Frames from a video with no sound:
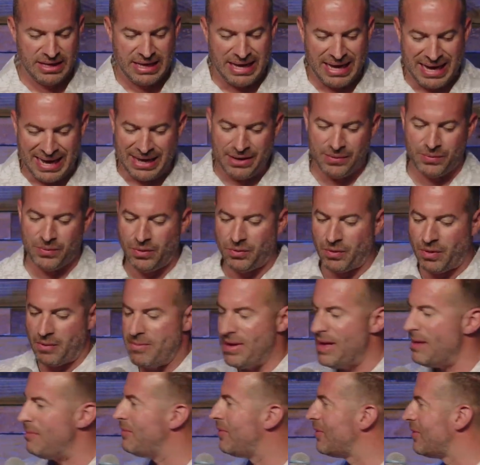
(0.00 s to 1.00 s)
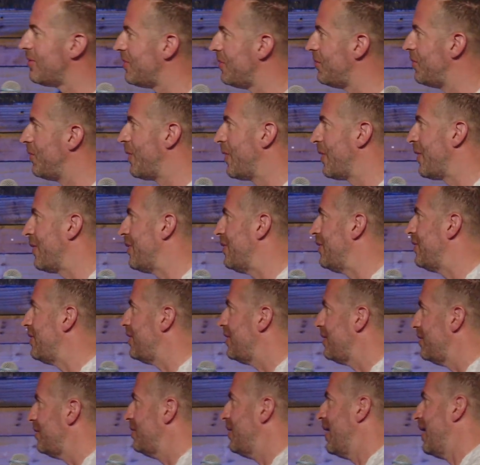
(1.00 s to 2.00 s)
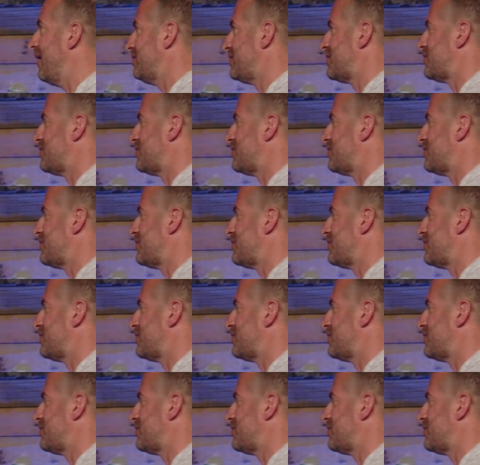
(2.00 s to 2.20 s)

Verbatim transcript: I will remember the word you have